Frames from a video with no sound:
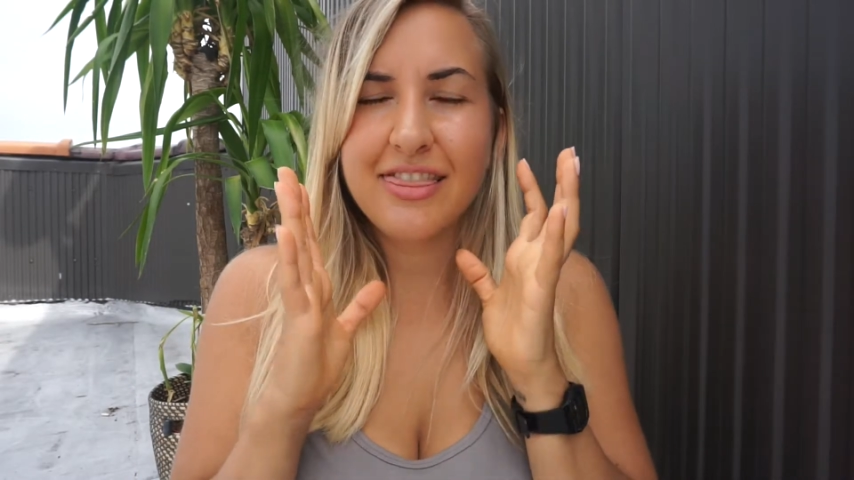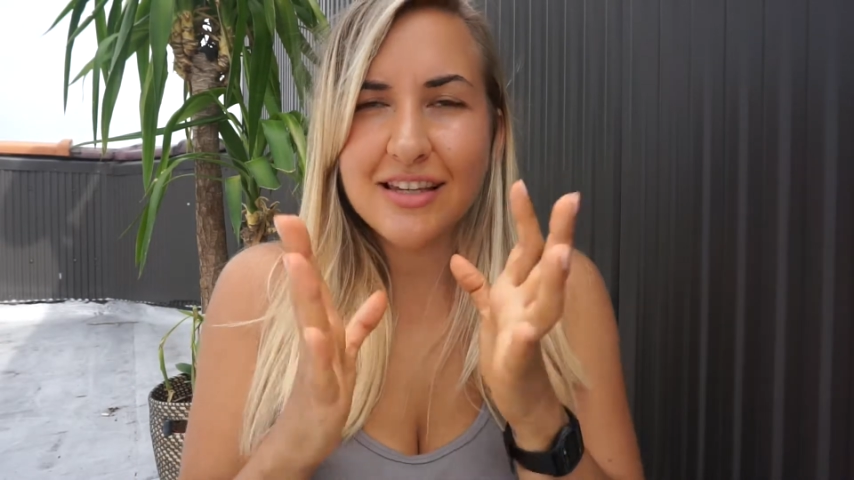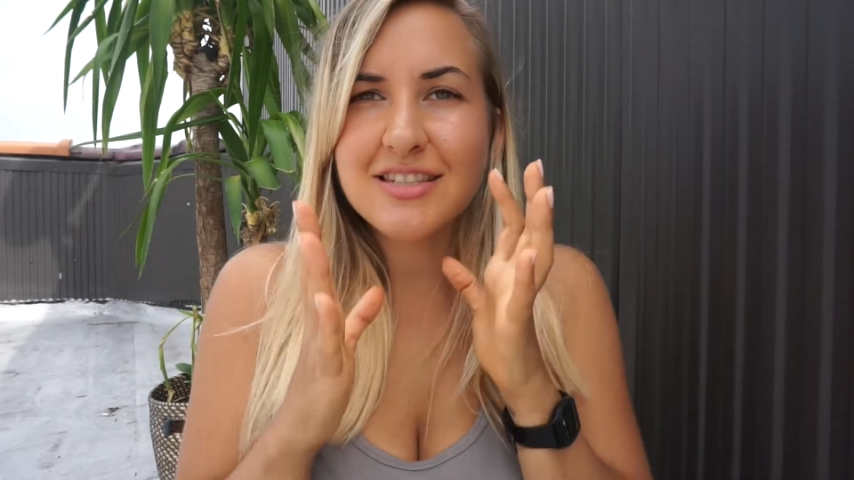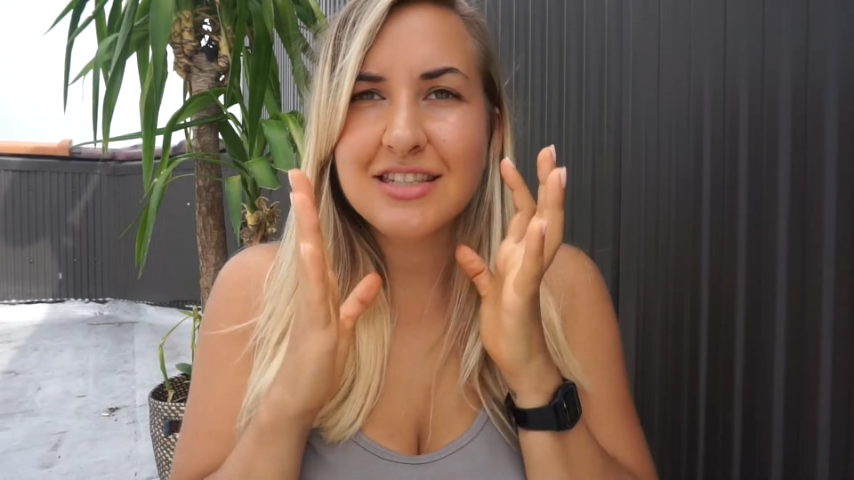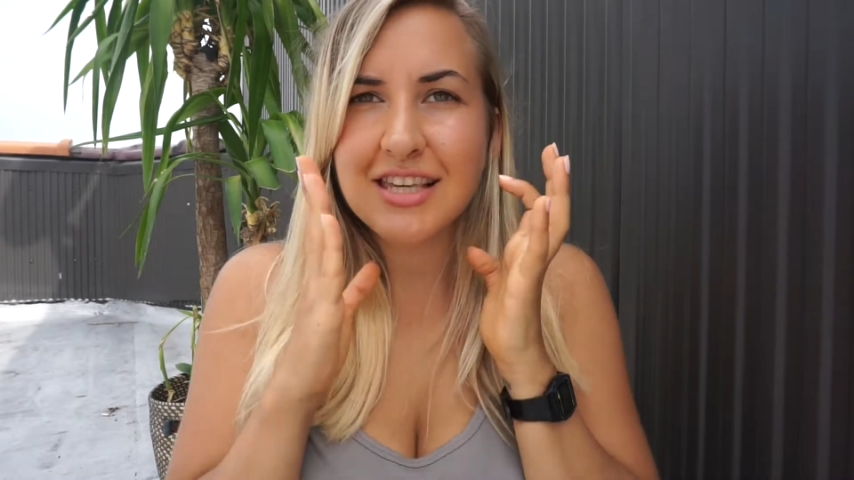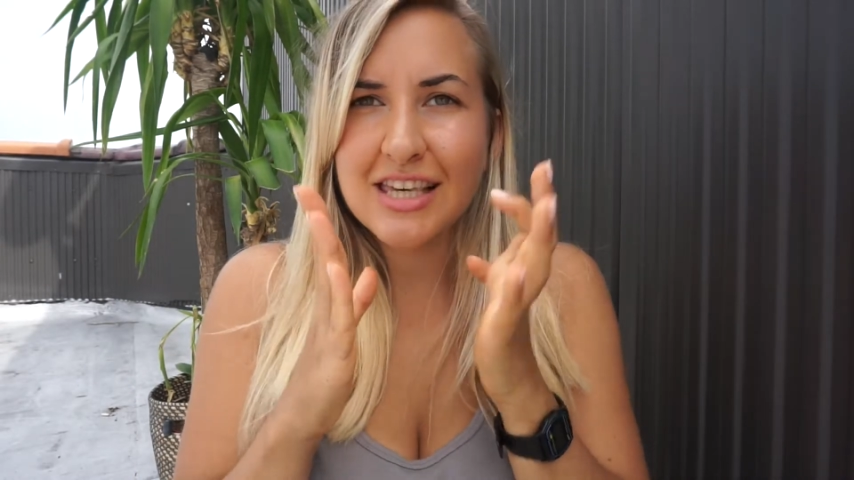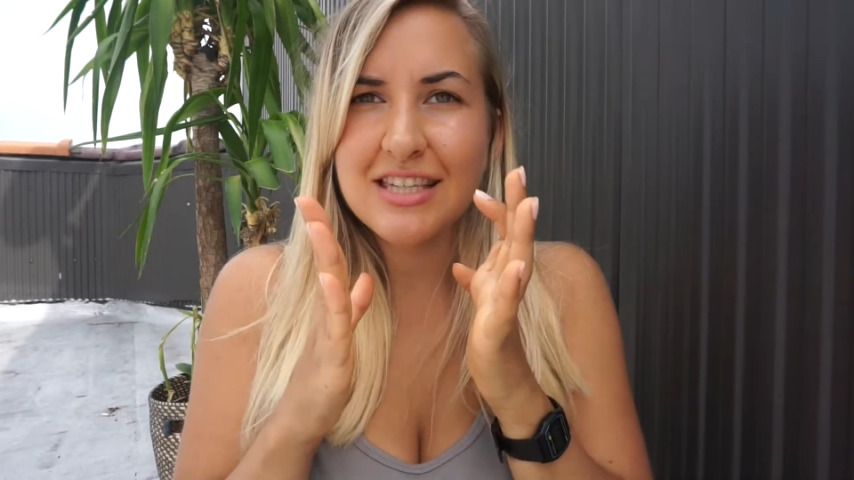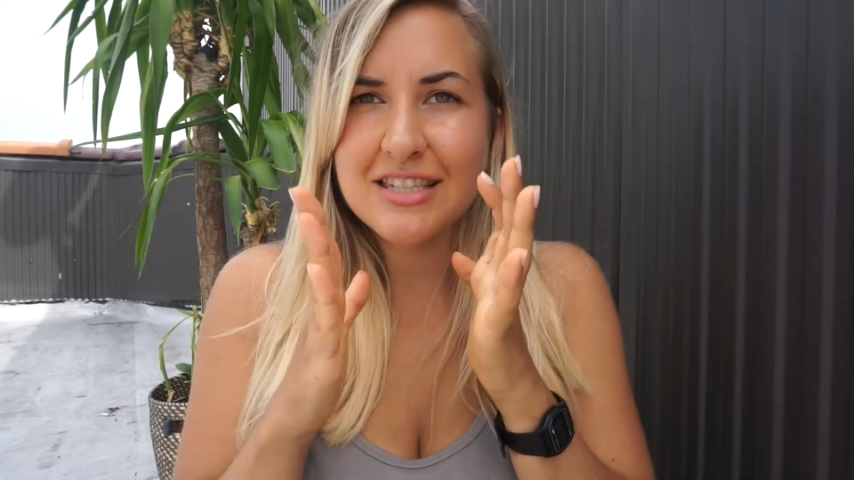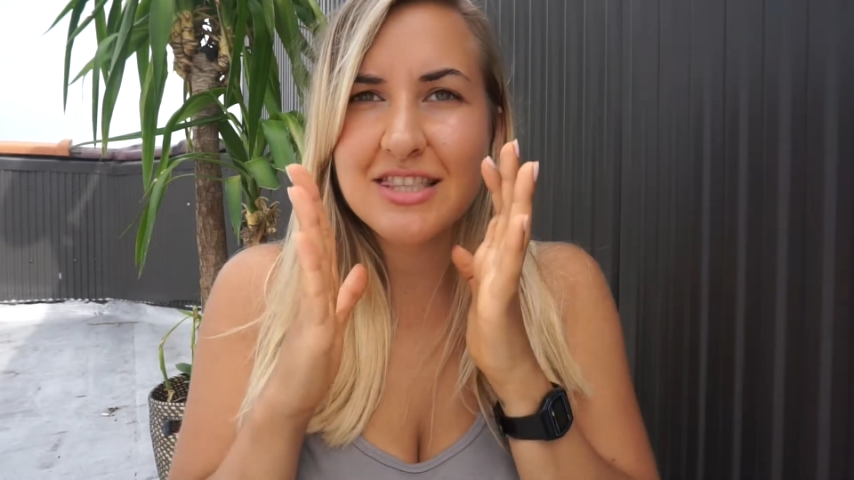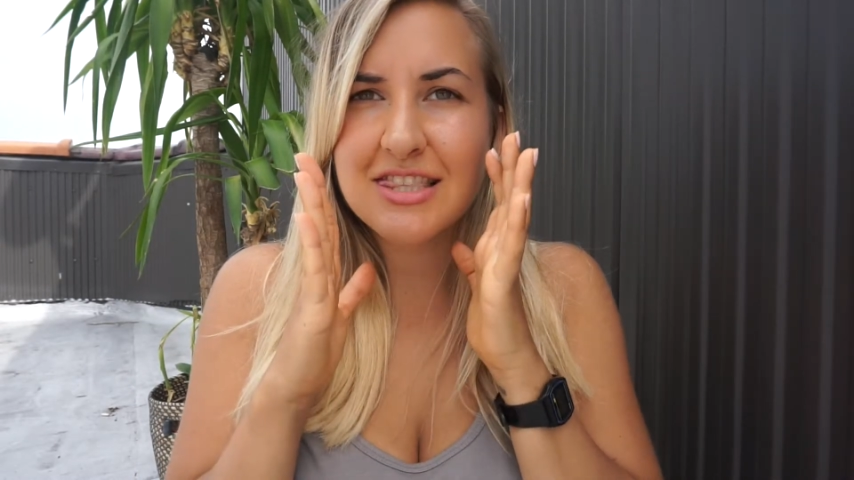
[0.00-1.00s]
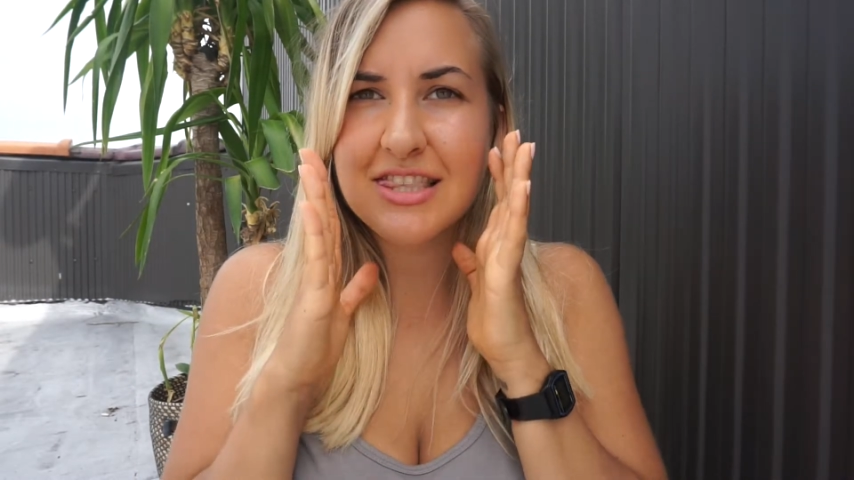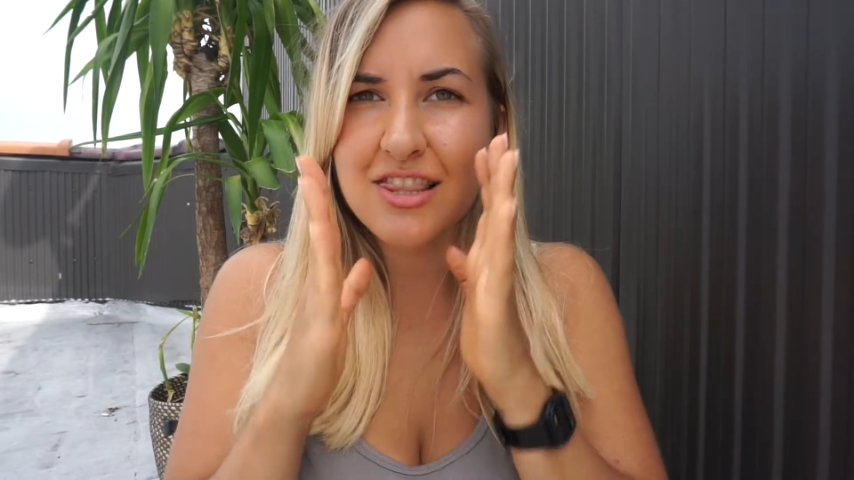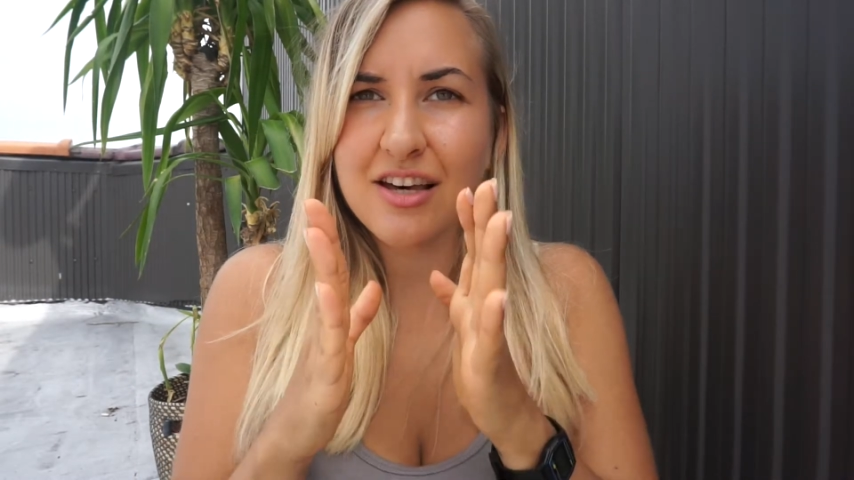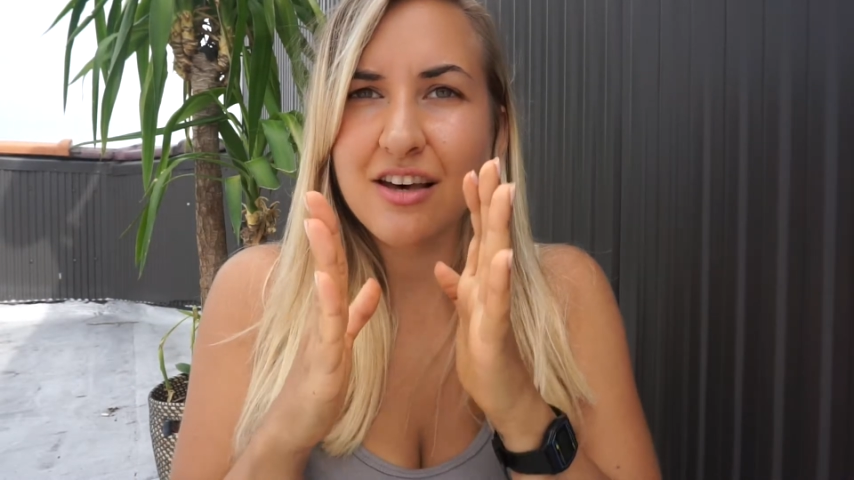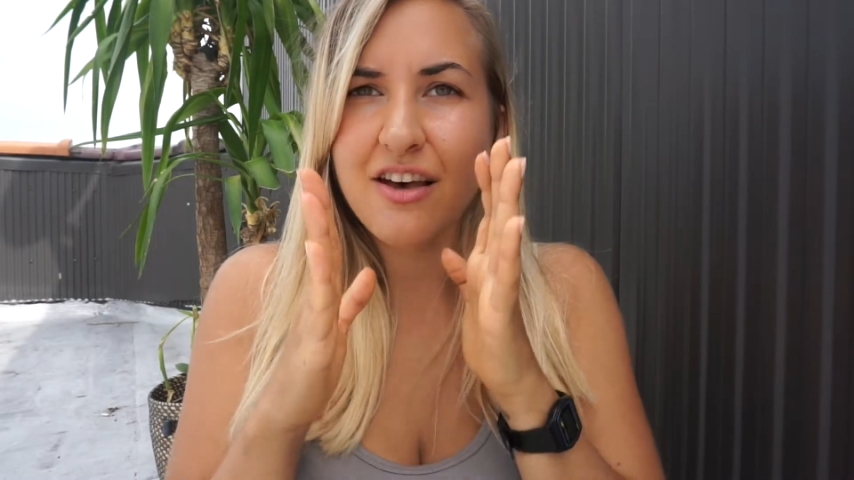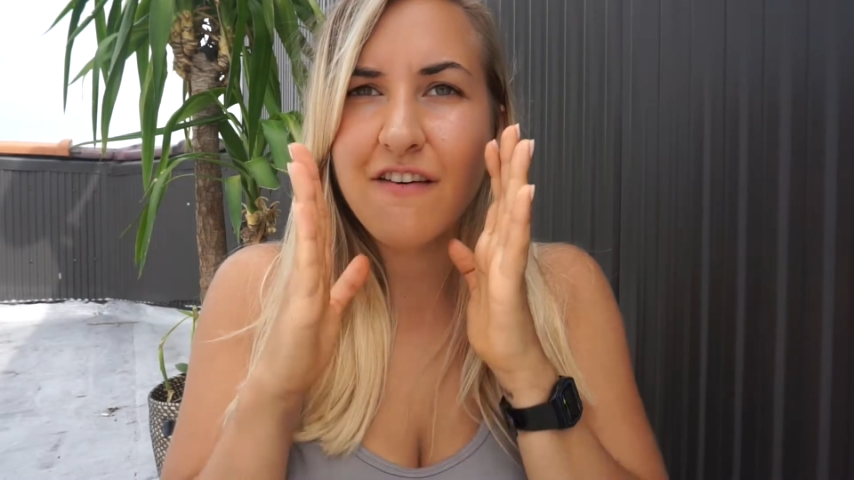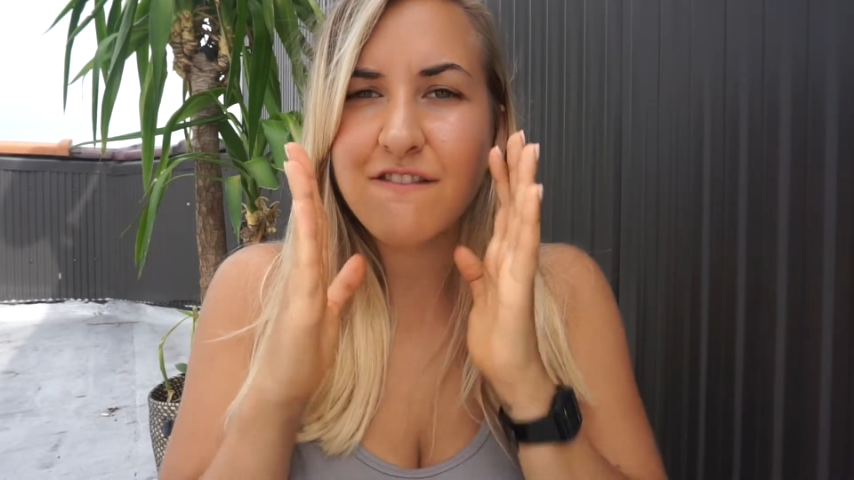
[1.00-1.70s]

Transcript: This is the